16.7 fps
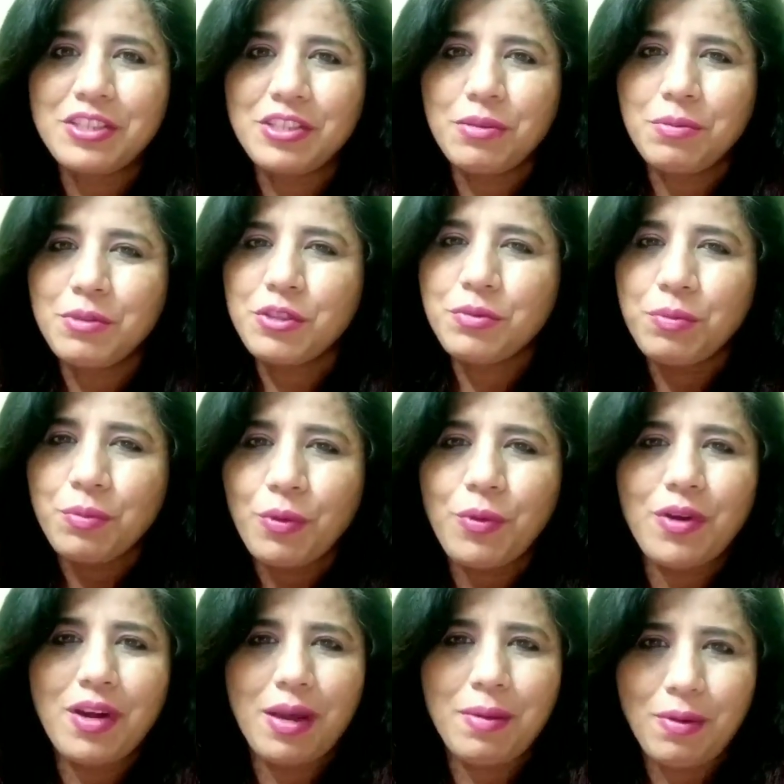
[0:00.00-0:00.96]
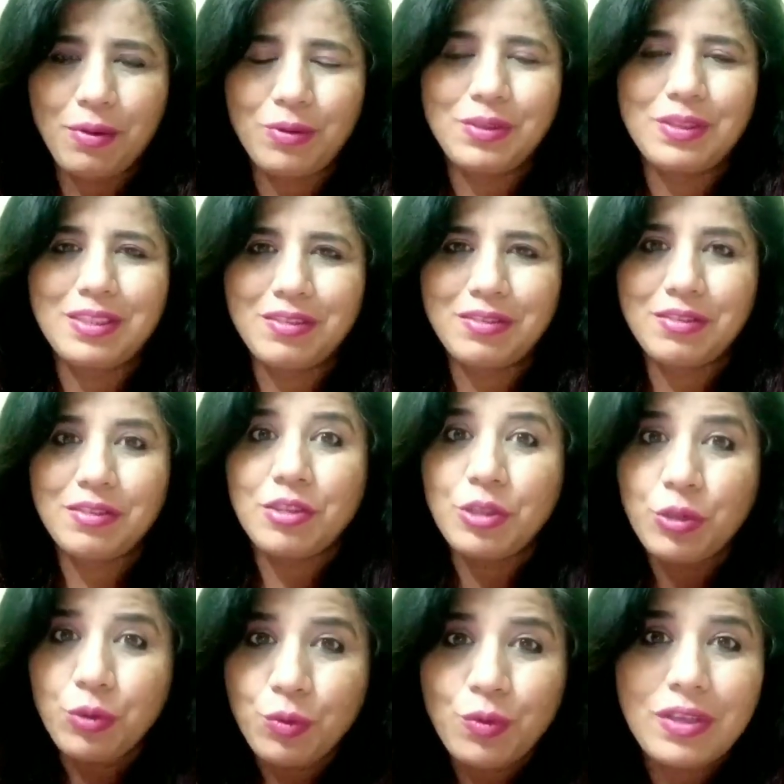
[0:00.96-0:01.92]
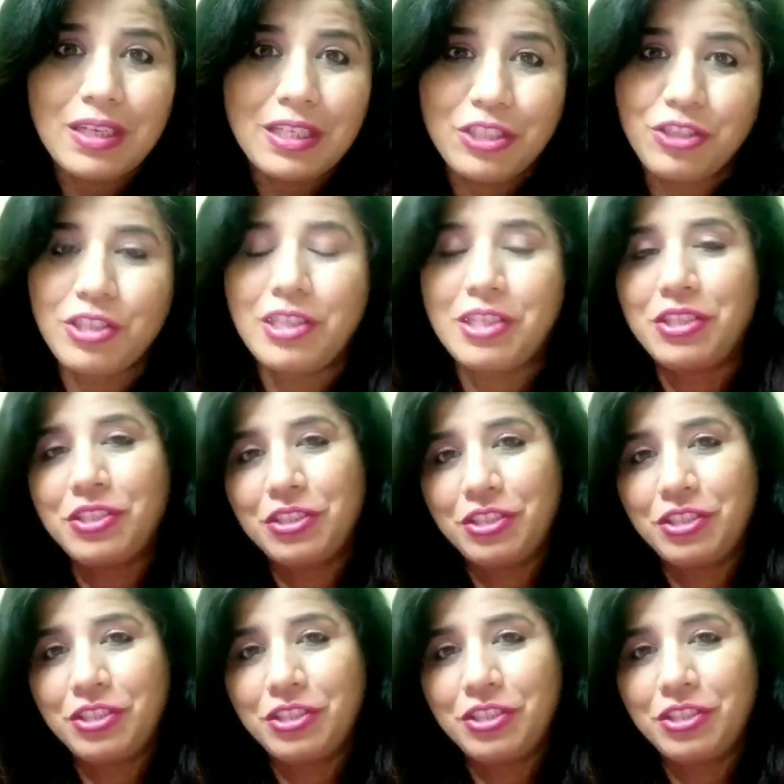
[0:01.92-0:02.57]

a little bit more about this new culture